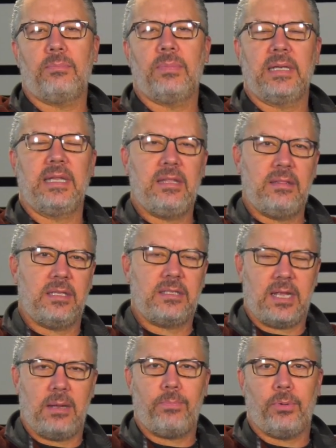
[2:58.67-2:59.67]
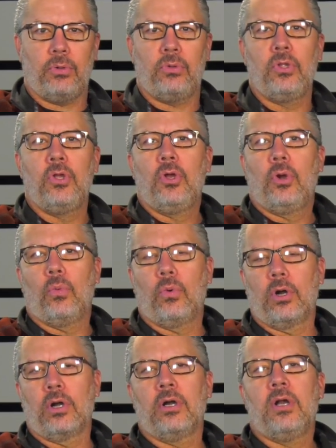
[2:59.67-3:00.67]
but in the temple
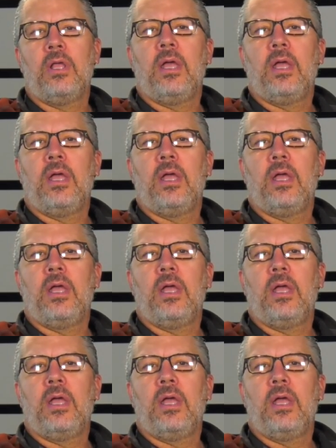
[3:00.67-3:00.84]
were